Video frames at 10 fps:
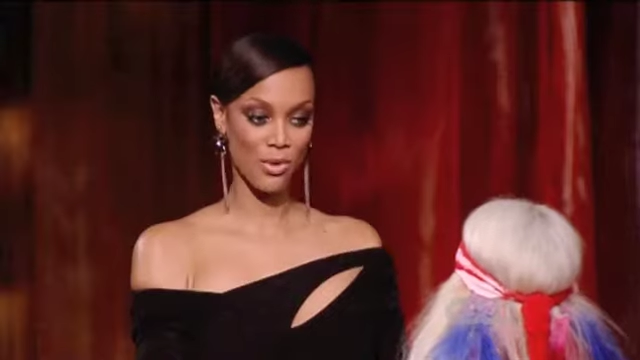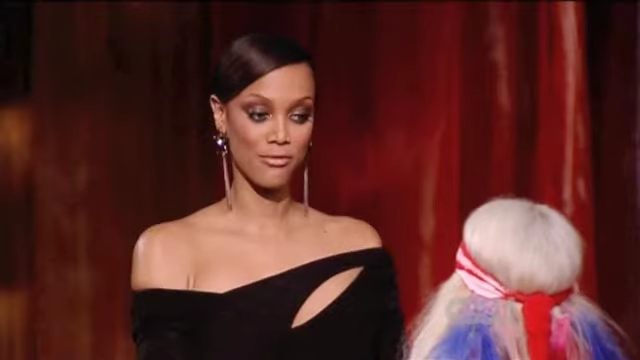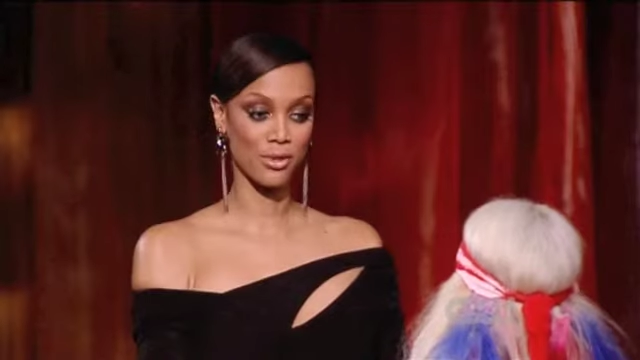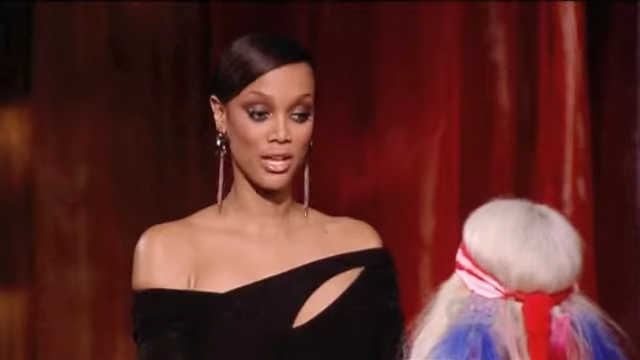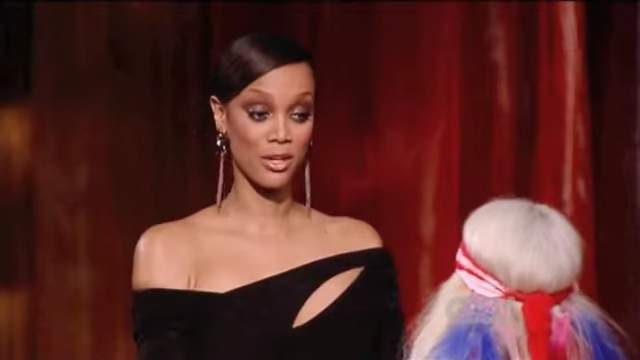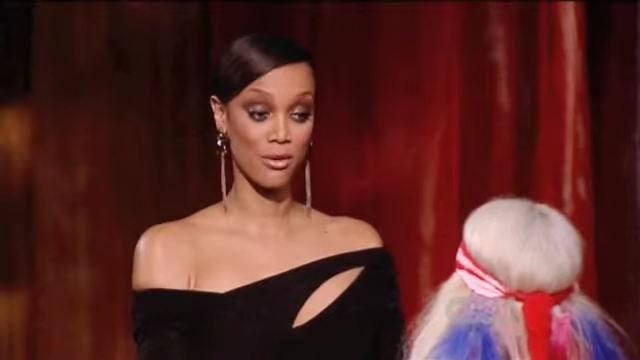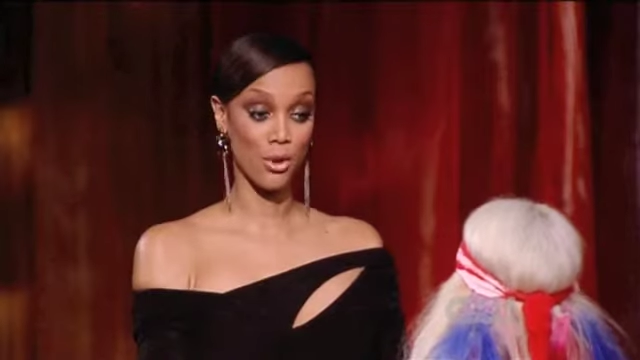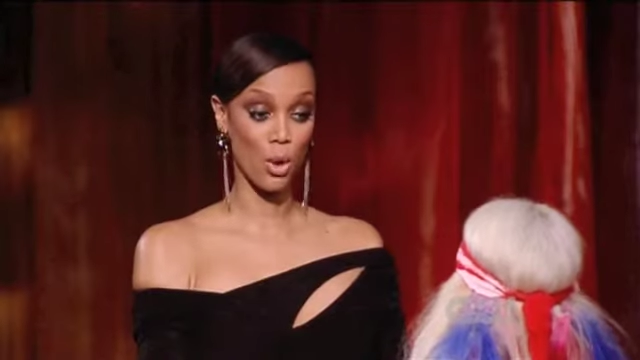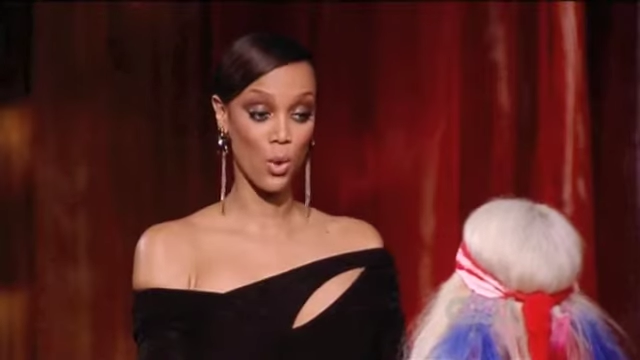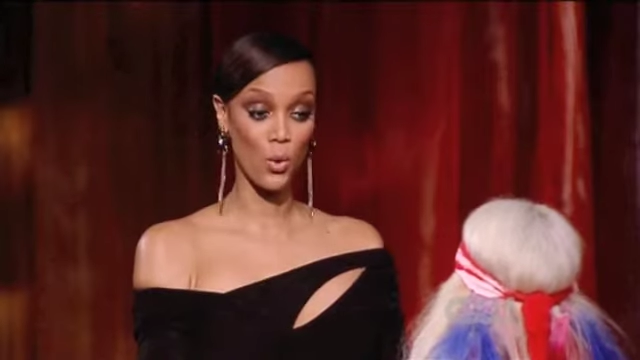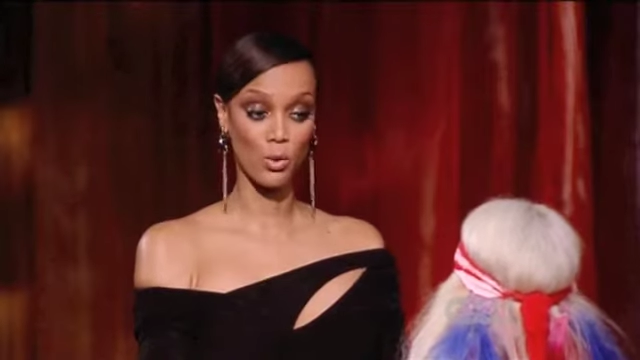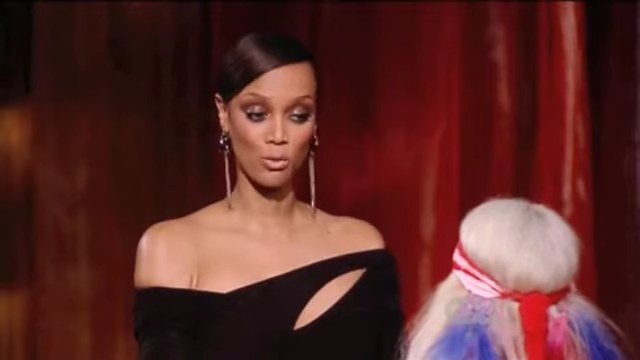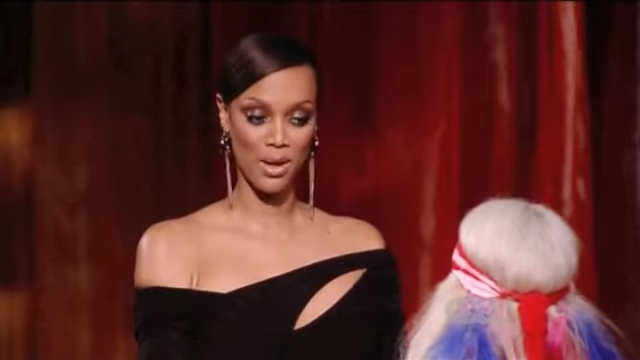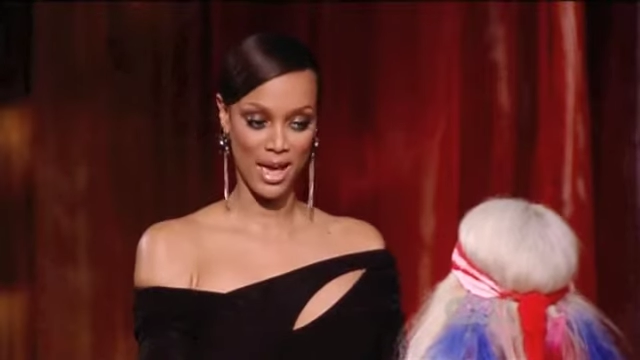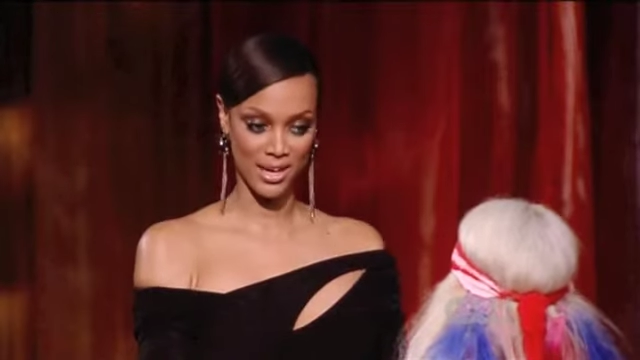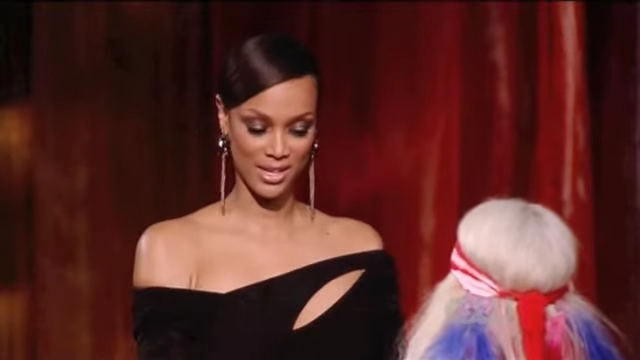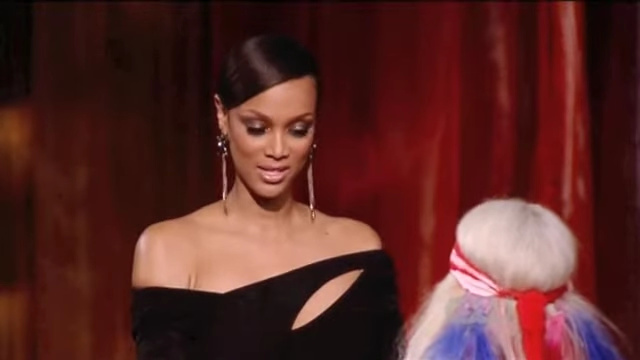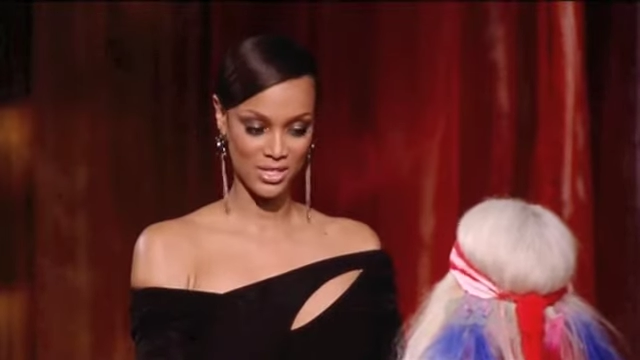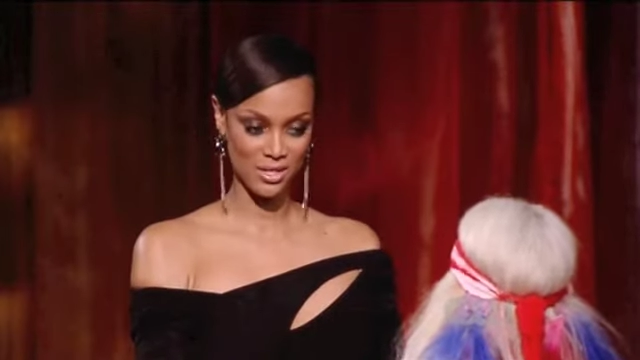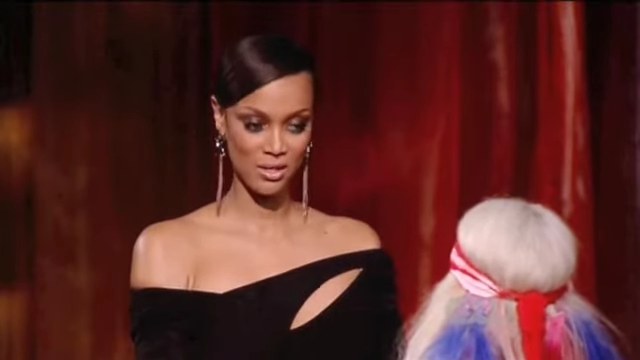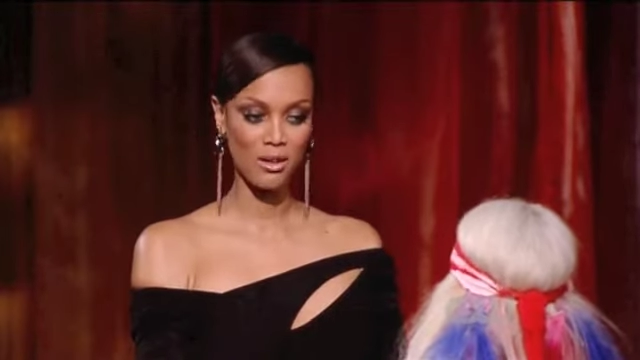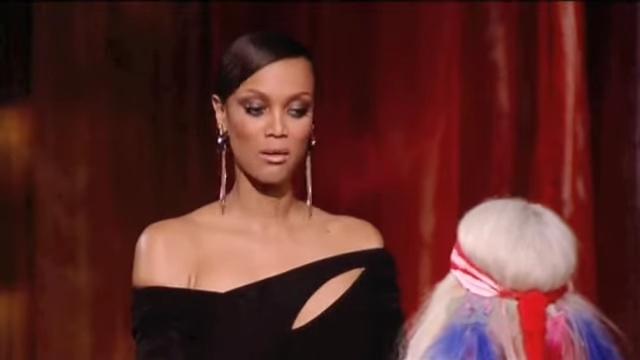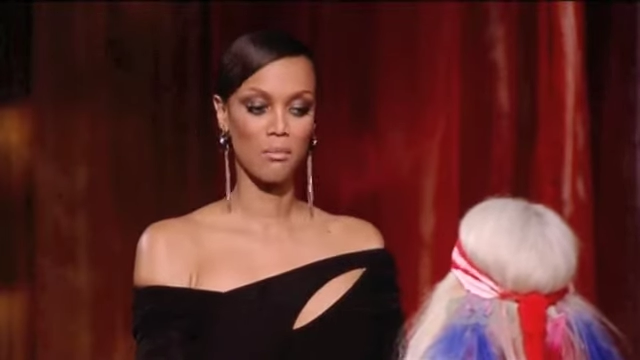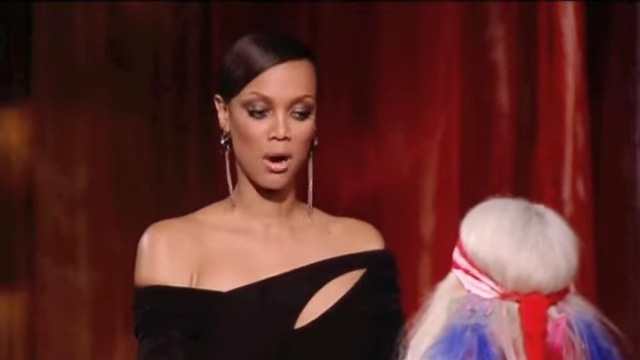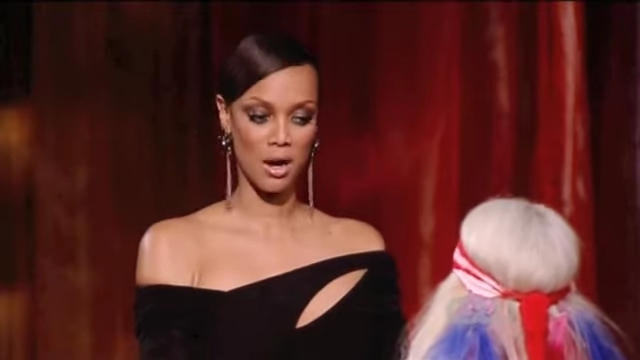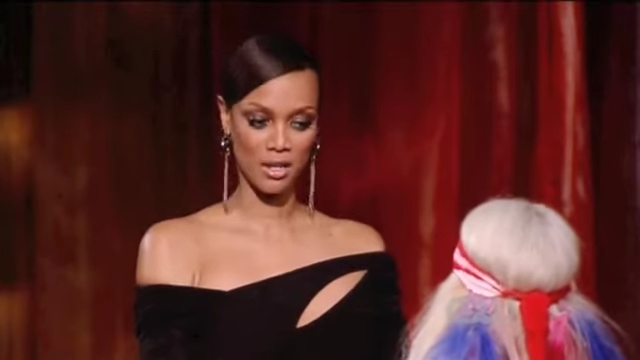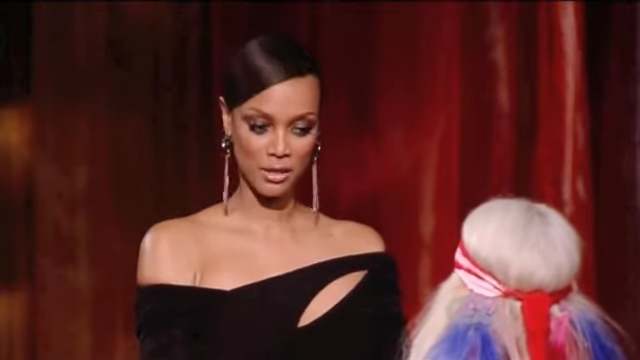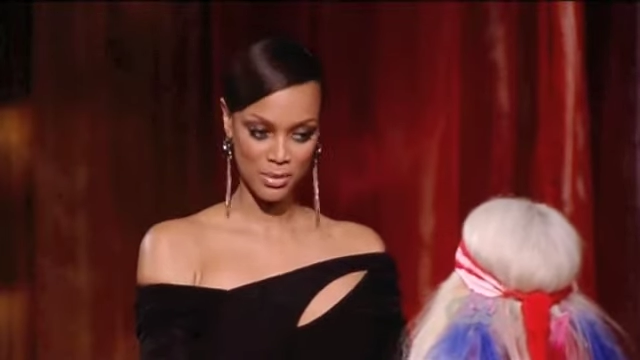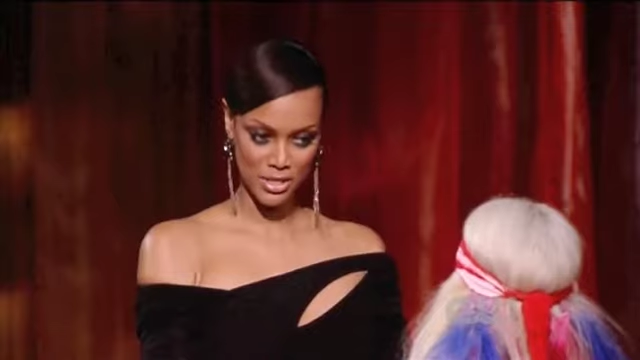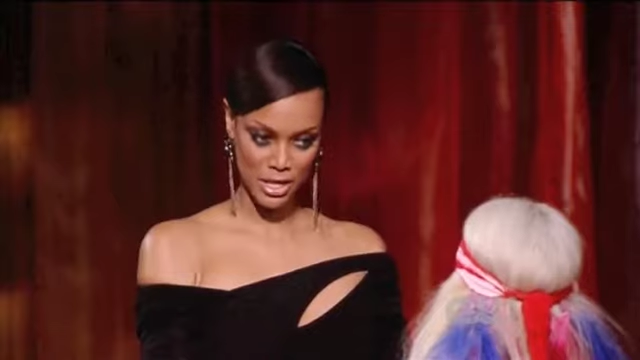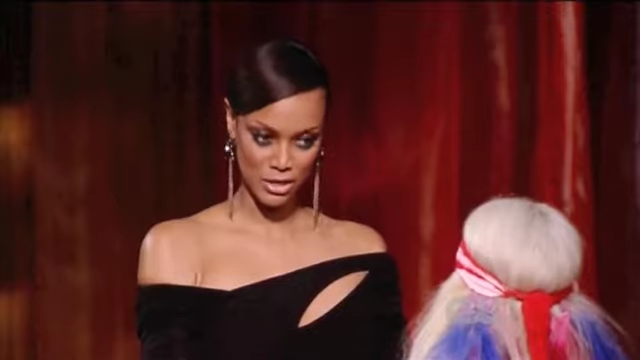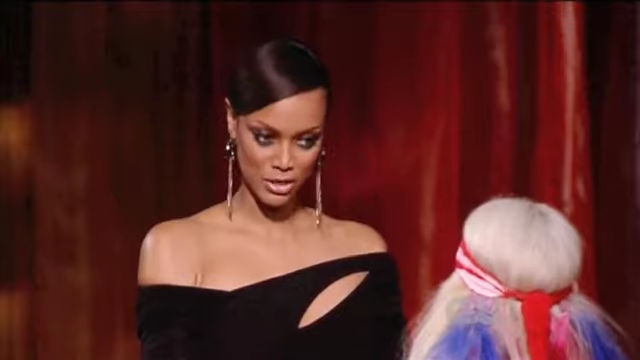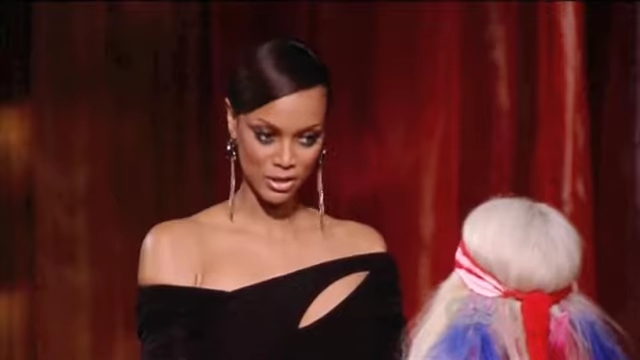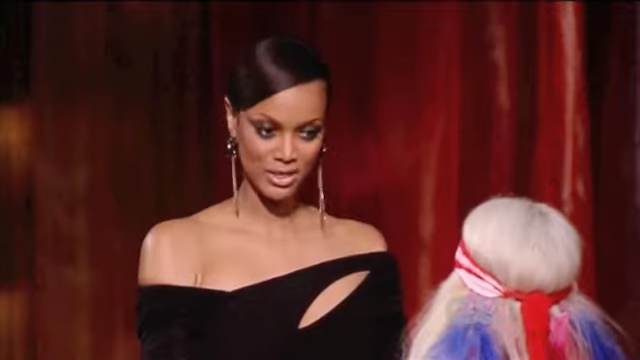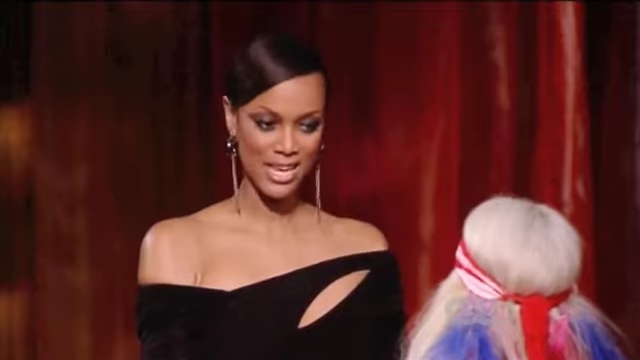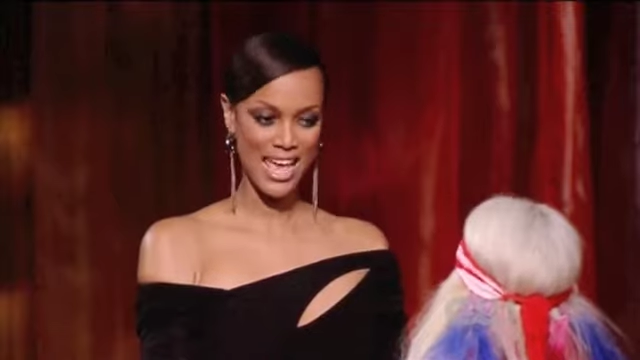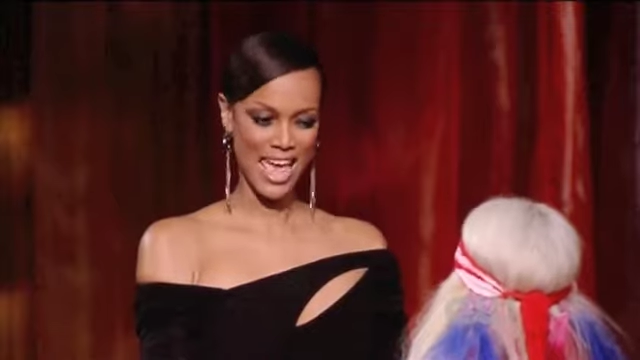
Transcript: we feel like you're the whole package. Modeling potential